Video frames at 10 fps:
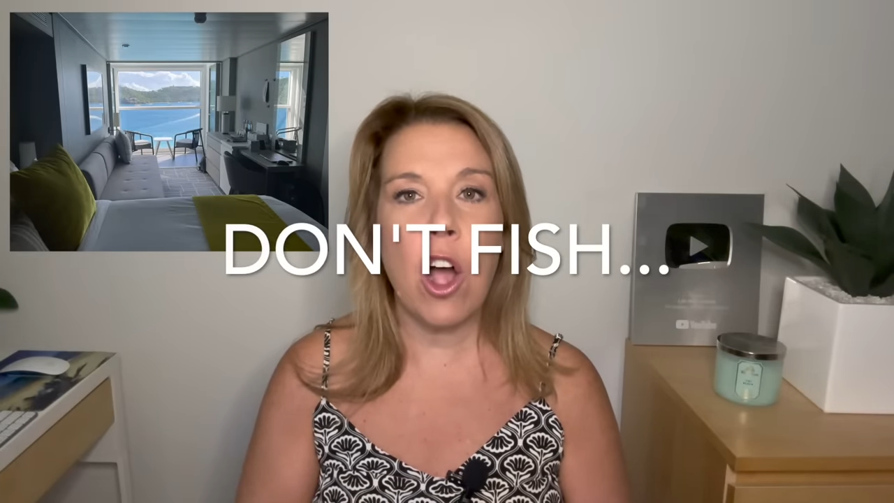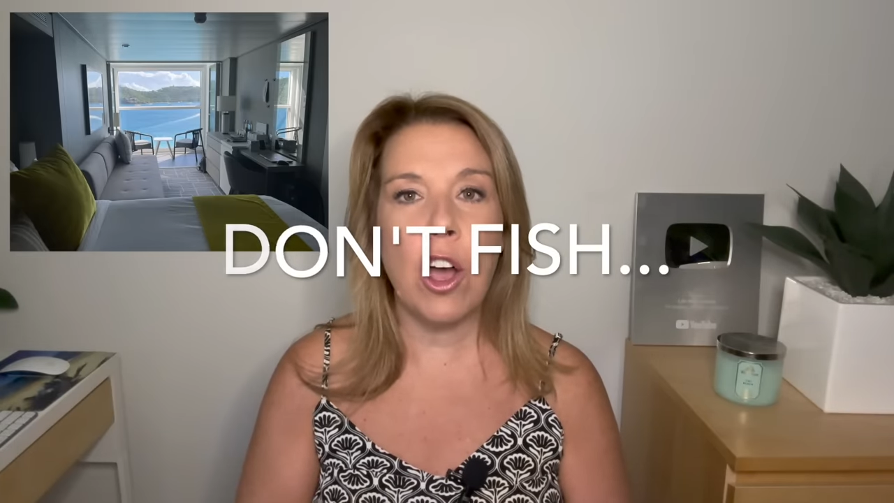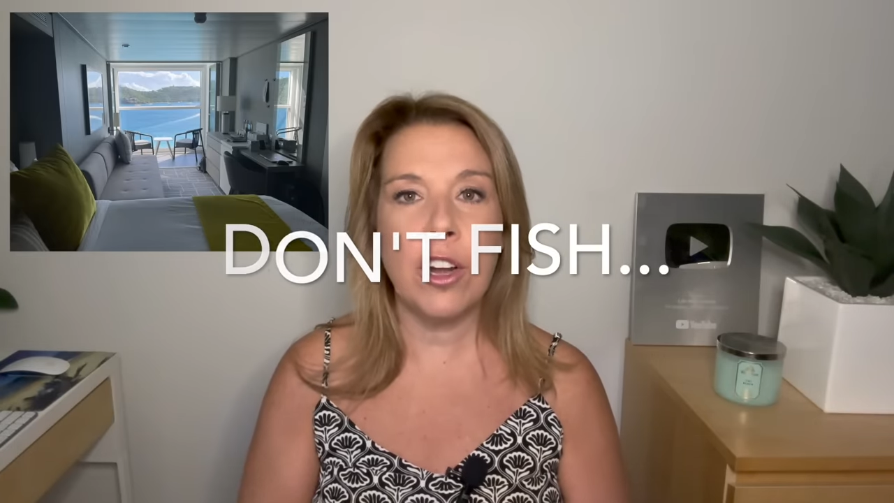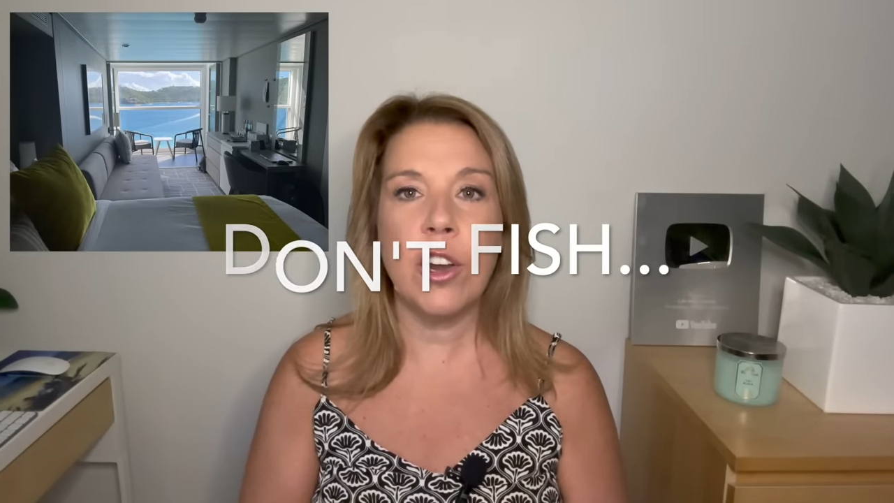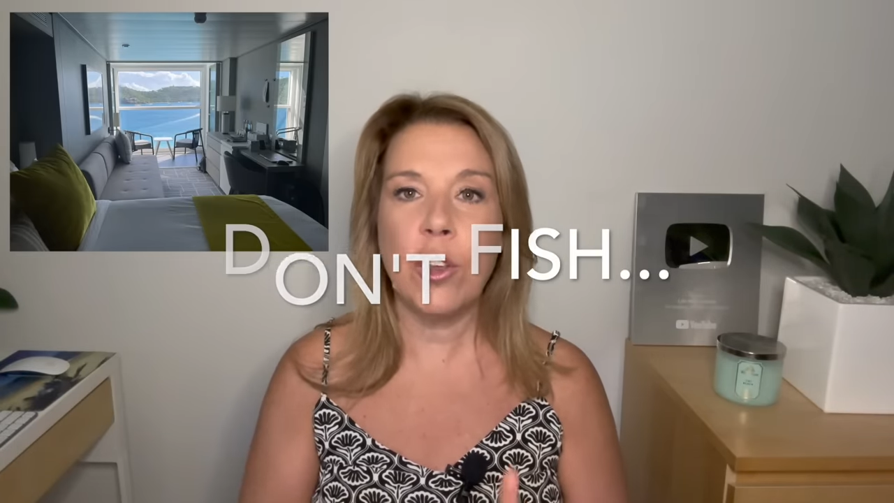
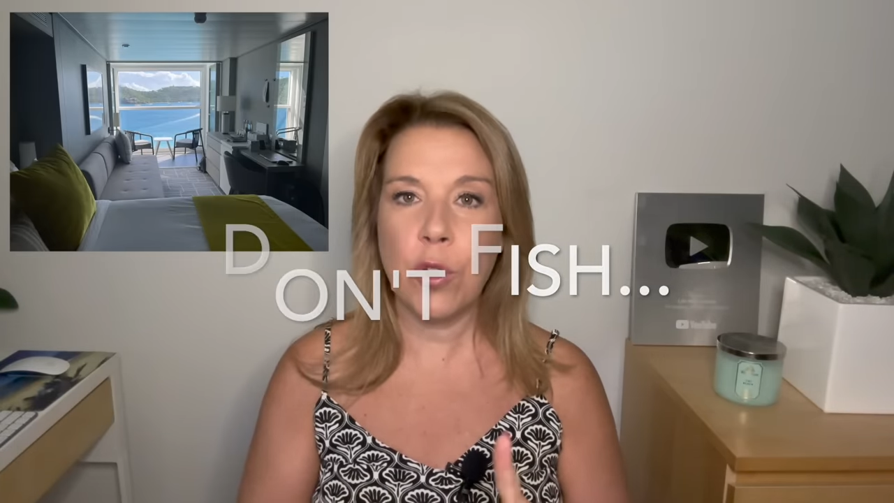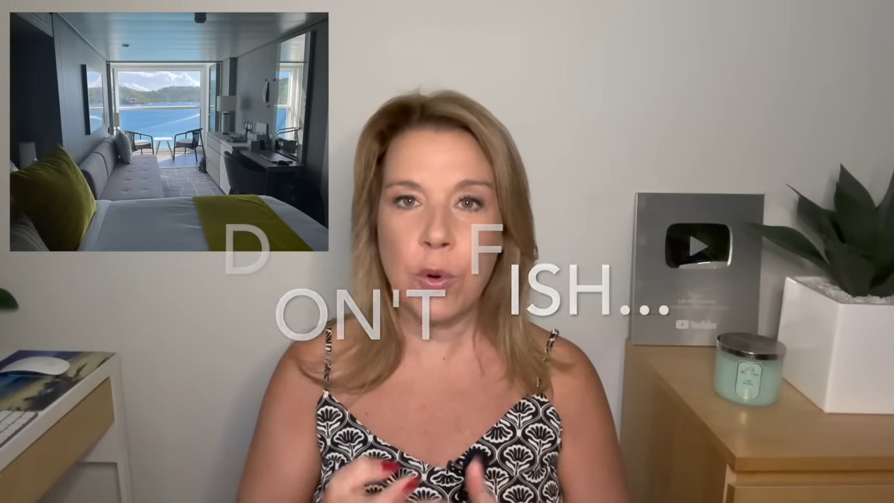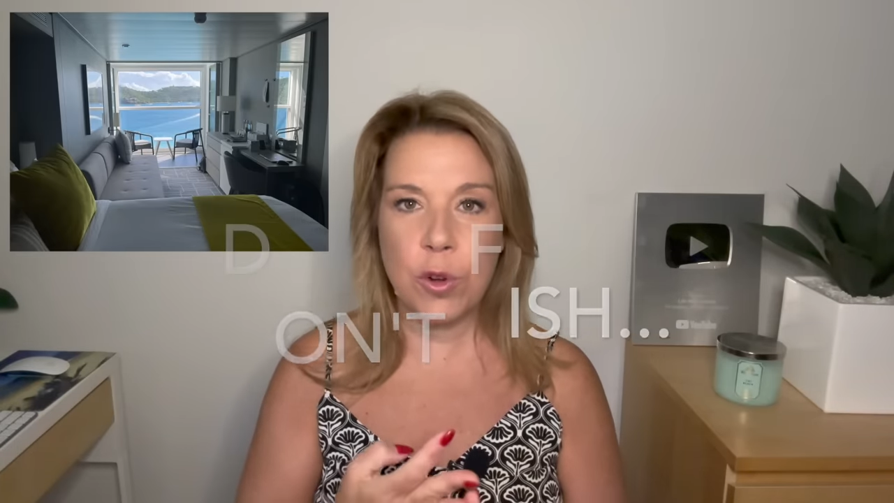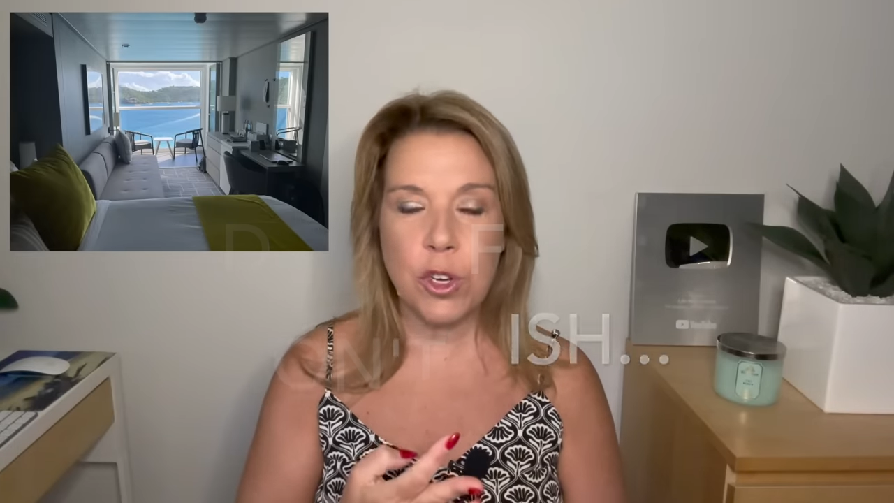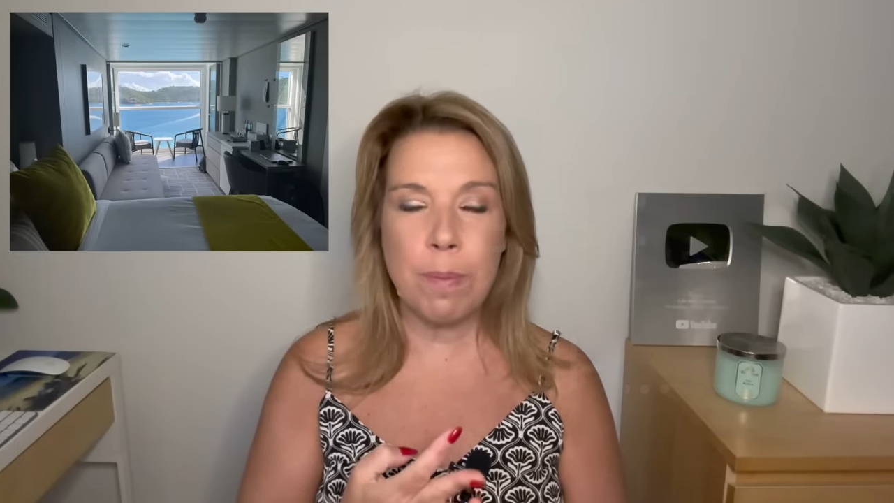on your
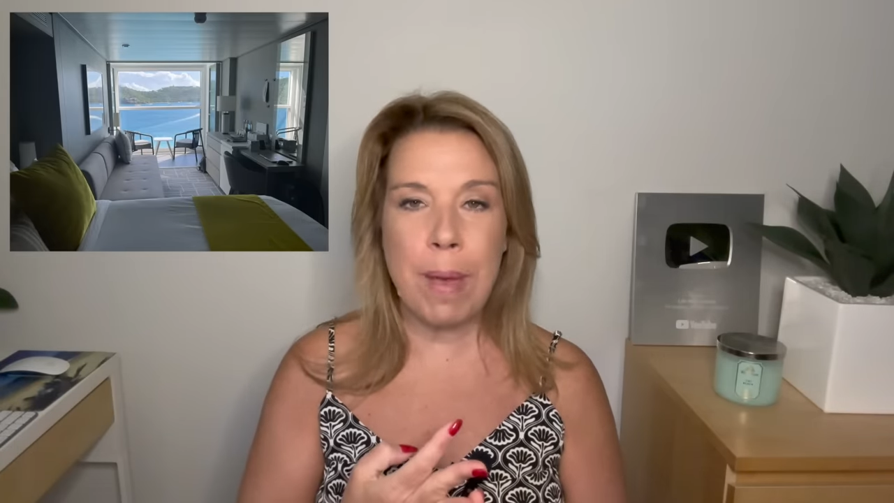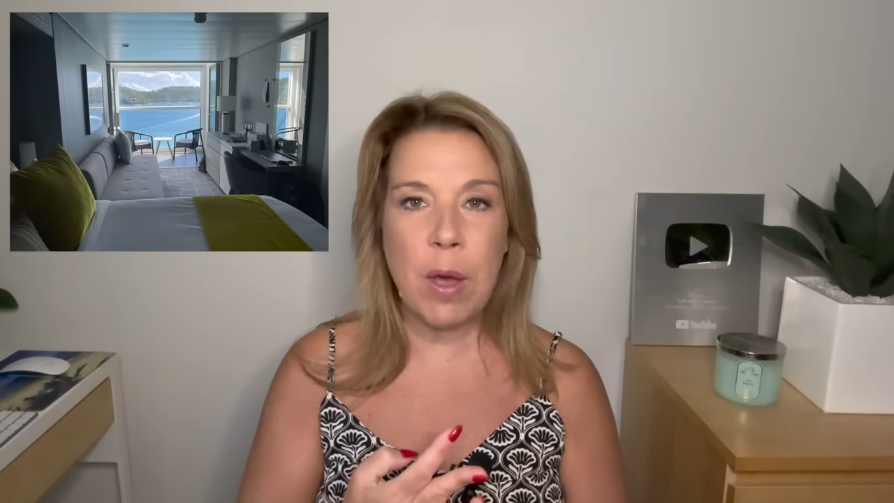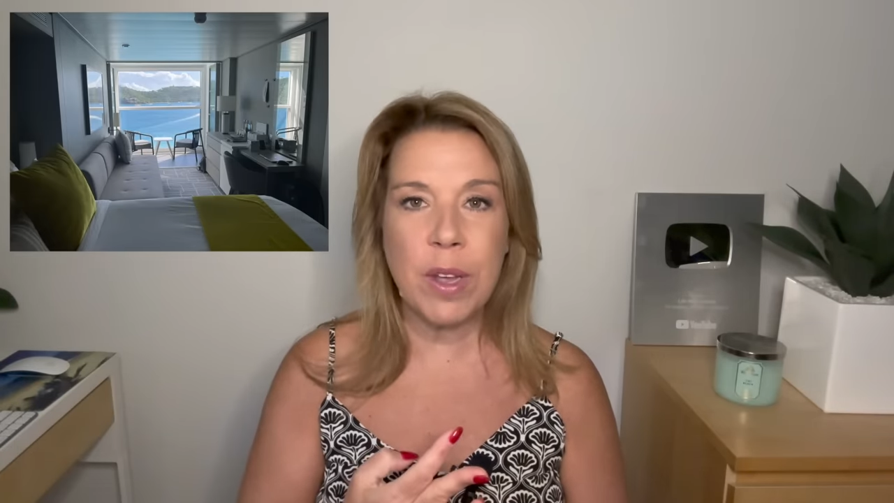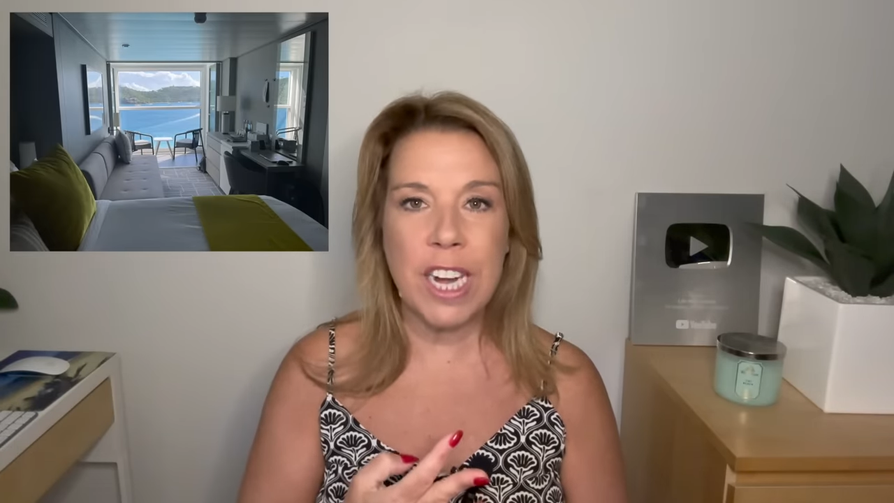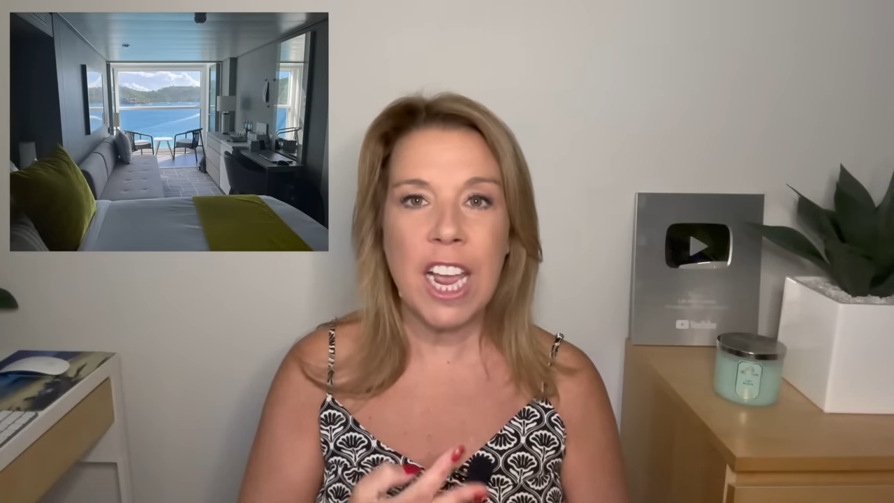cruise ship
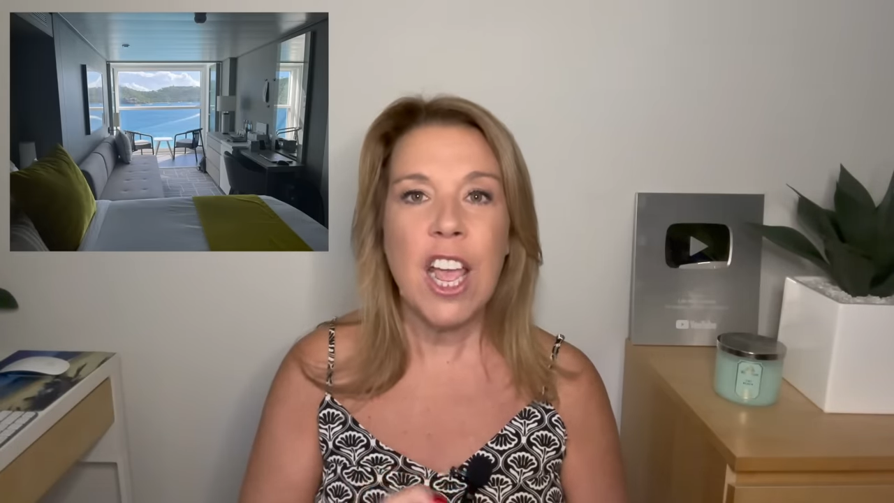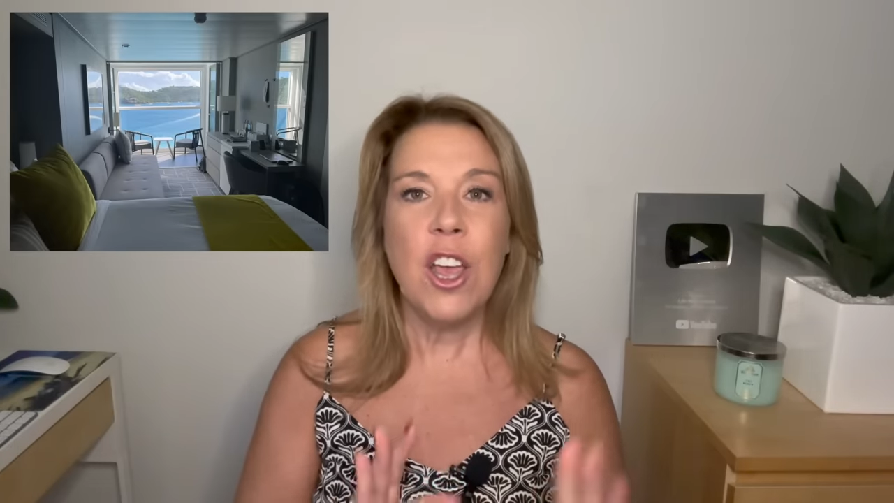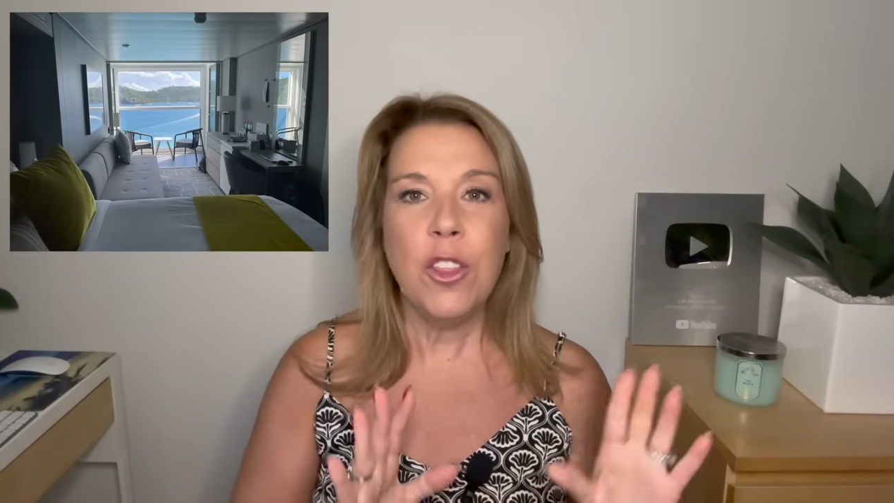balcony.